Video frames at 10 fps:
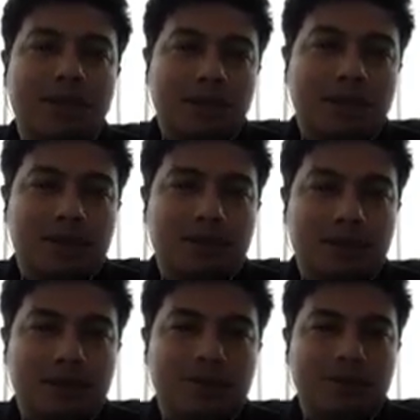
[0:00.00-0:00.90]
cut and
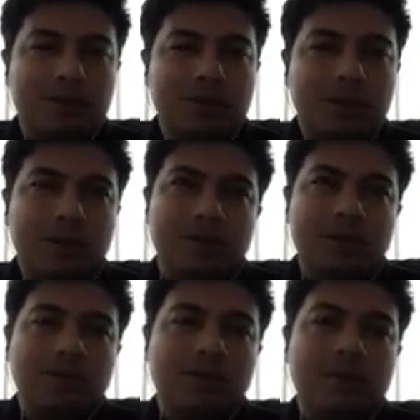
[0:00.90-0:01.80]
paste. So those are
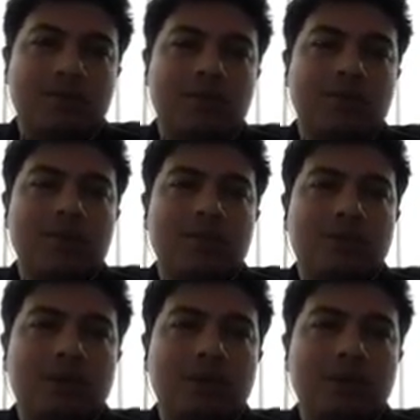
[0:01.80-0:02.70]
some of the reasons
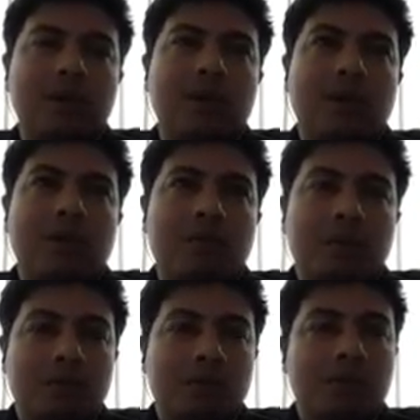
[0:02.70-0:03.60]
why
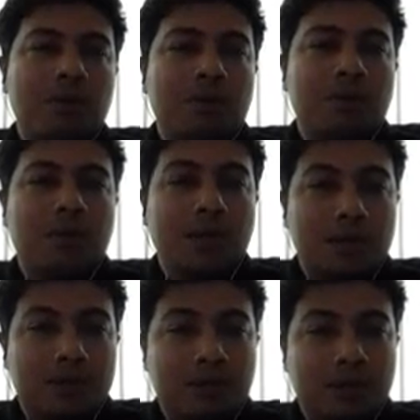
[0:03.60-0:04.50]
people cut
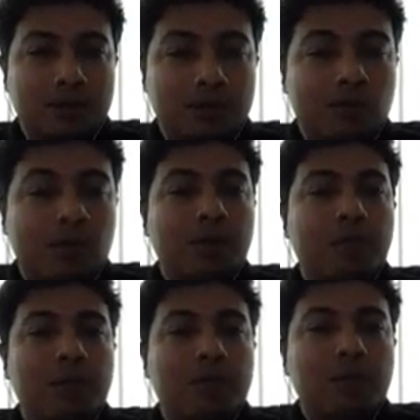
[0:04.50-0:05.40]
and paste, why
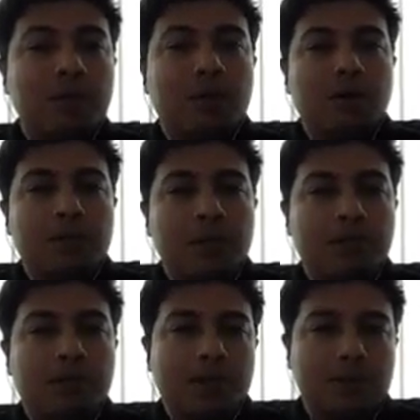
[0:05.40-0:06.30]
people commit
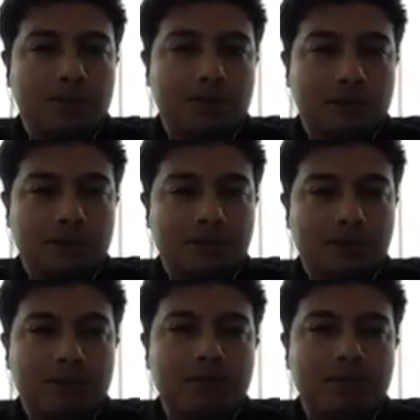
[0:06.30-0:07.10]
plagiarism.